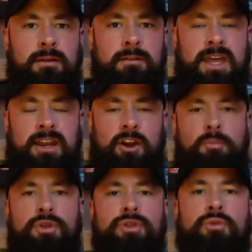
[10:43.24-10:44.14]
that
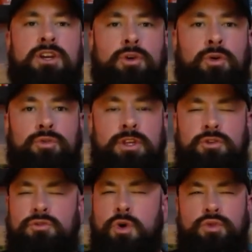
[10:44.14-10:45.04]
upper threshold that
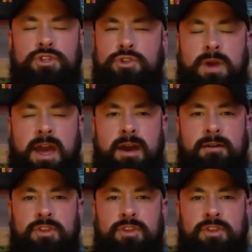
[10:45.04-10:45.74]
you know that you have,